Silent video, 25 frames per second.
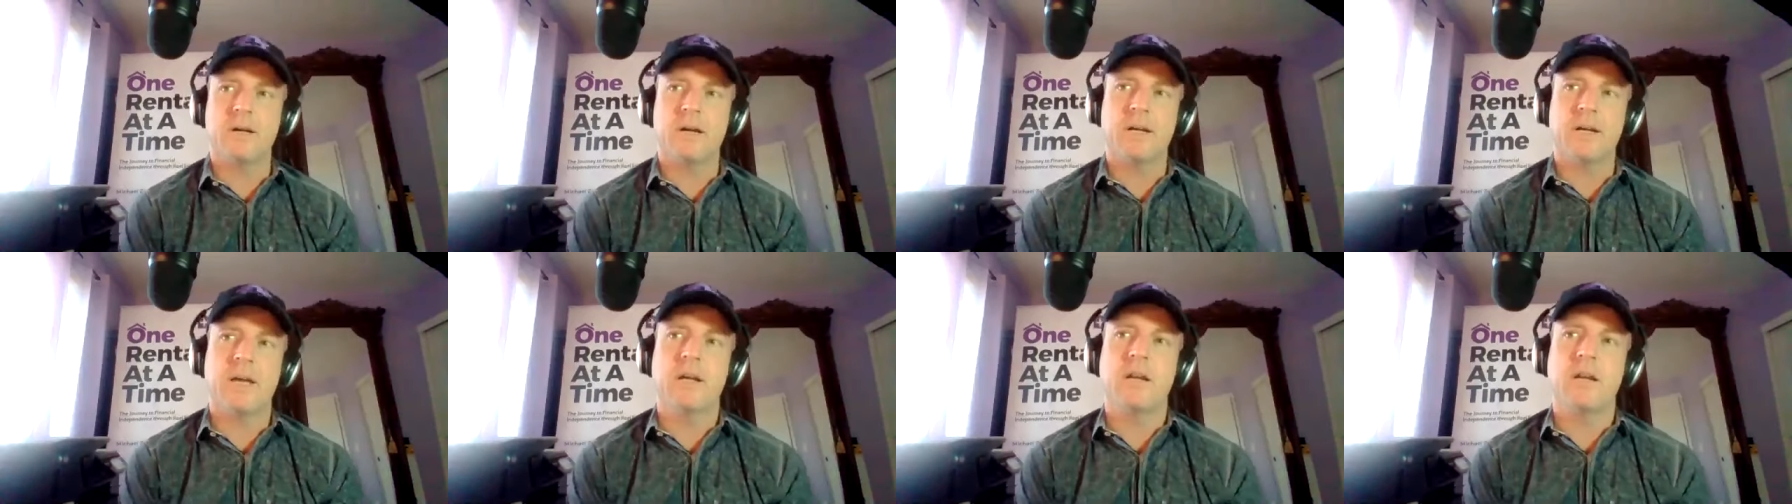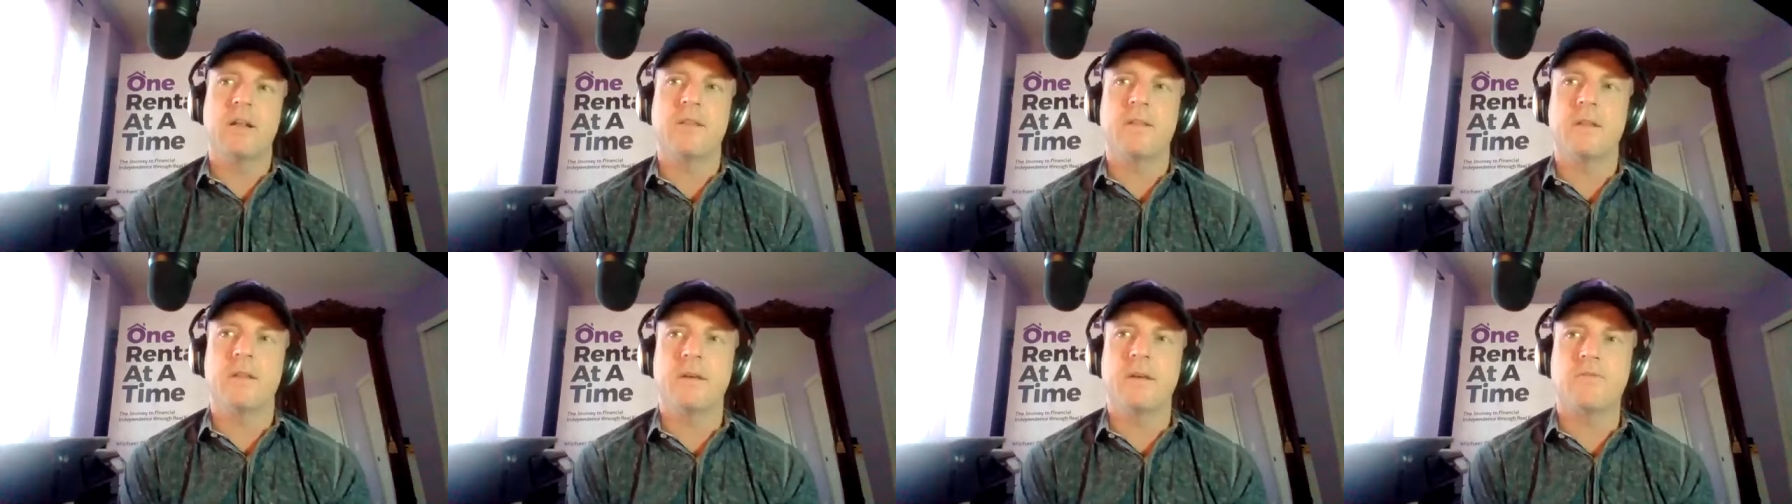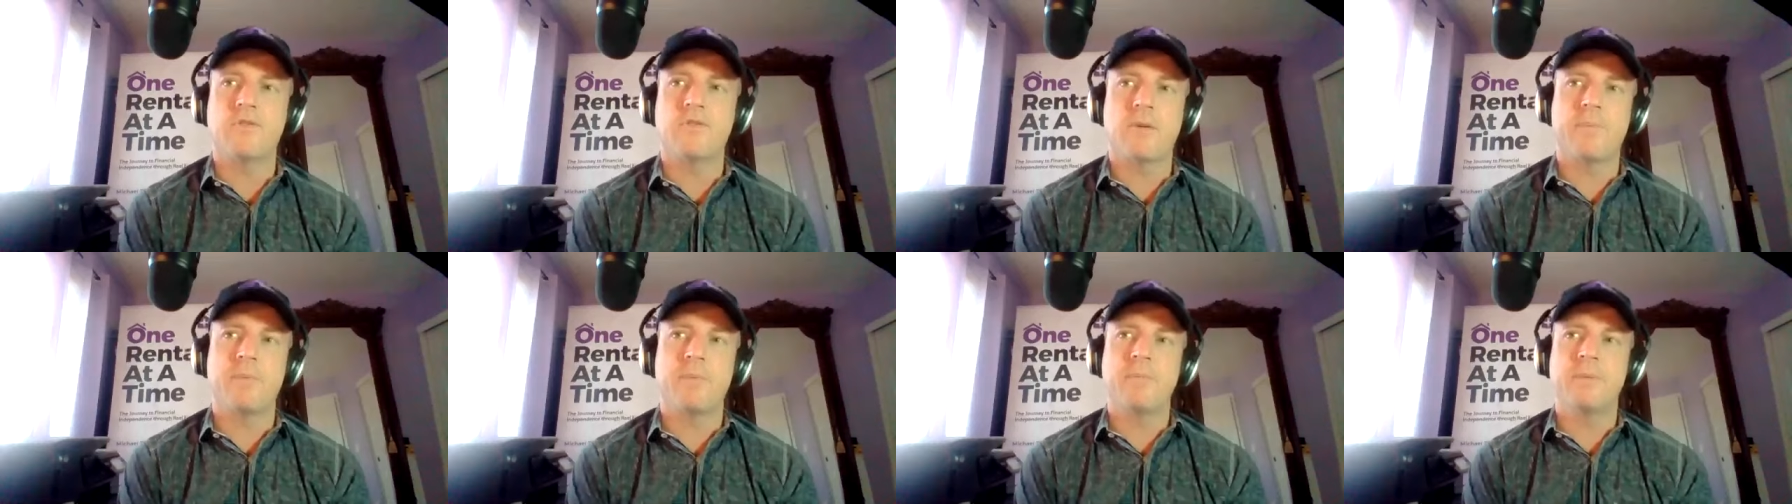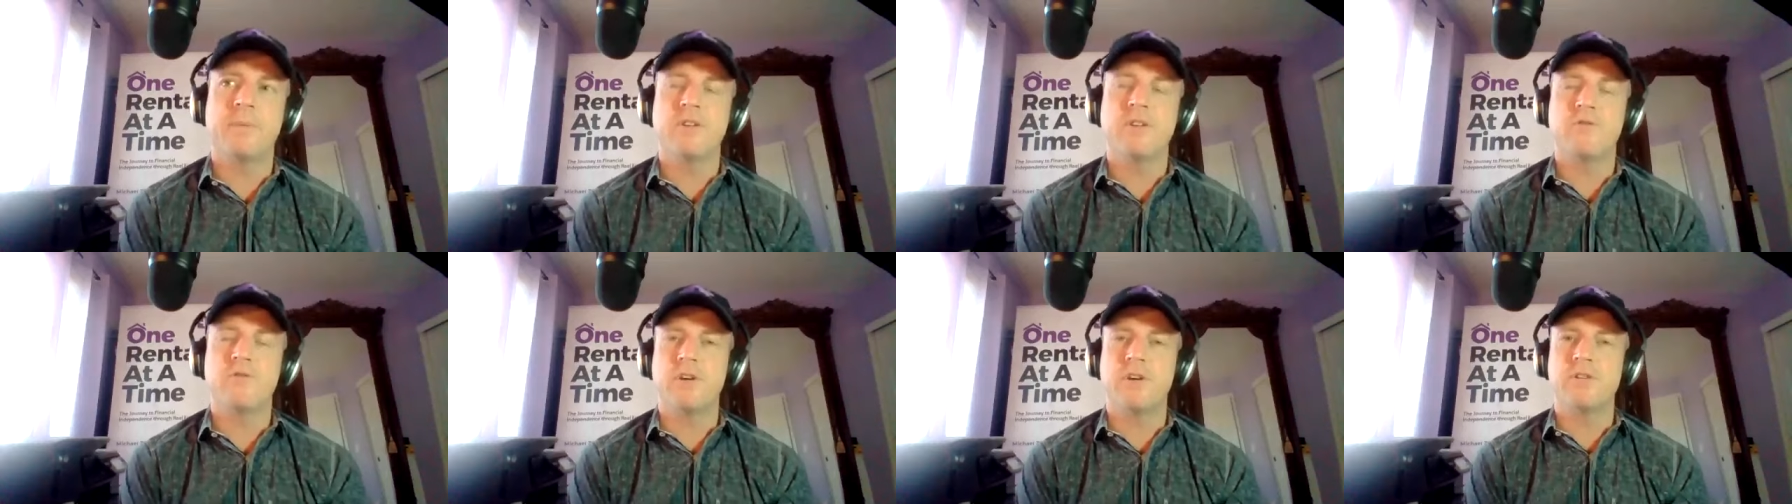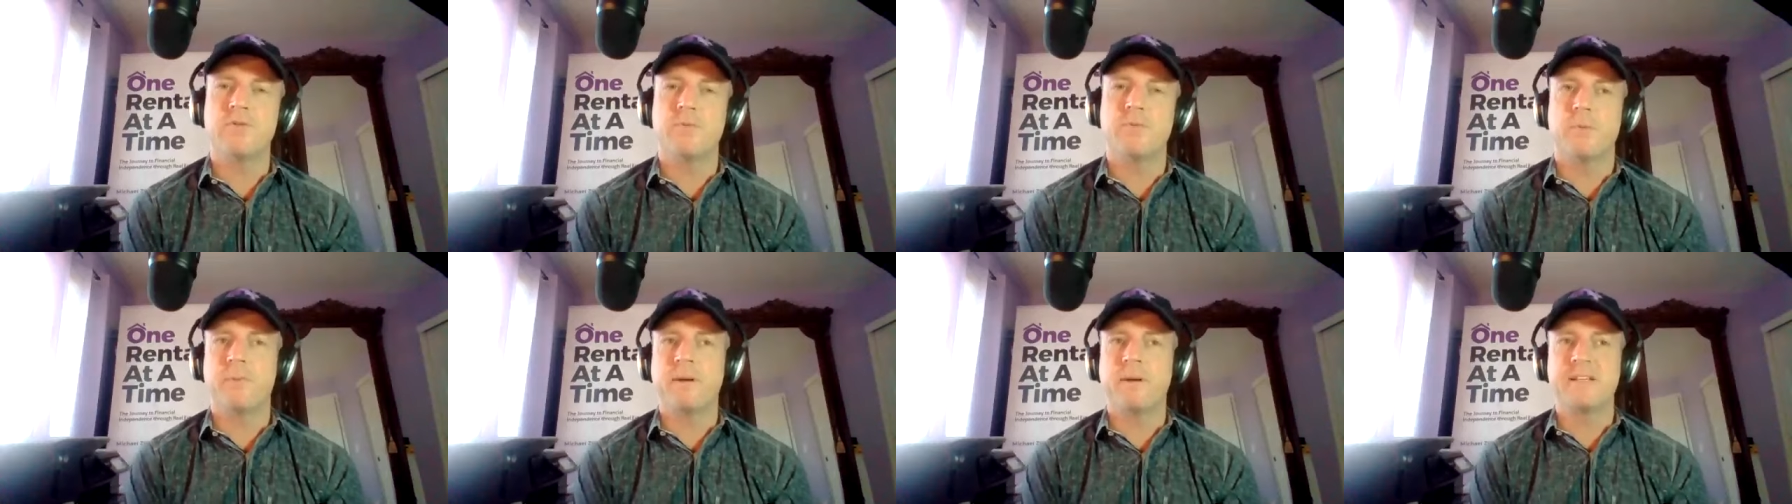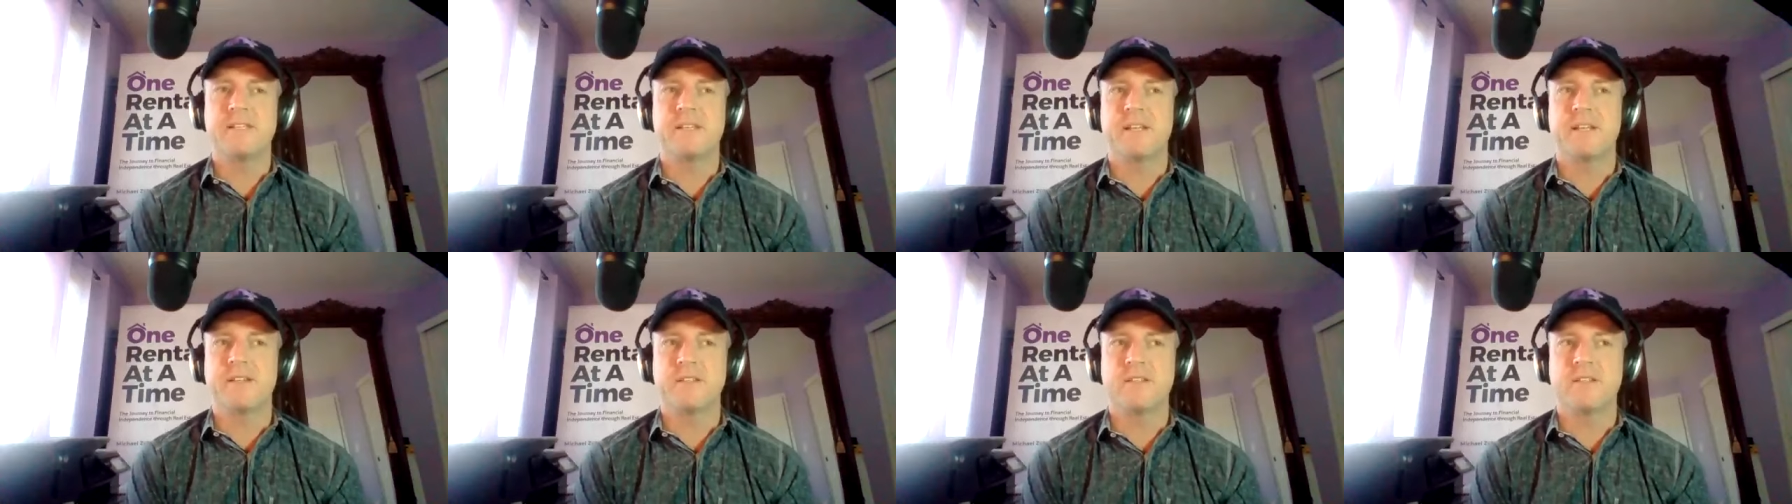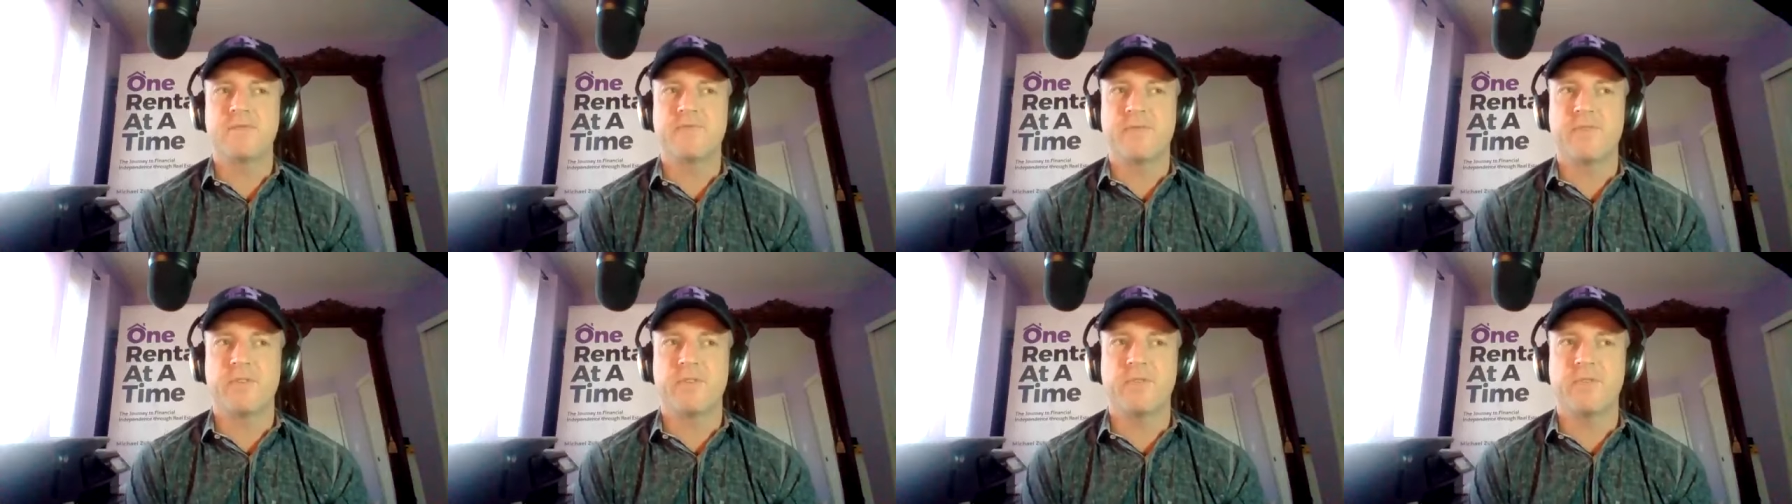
again, in the Trump administration, we basically said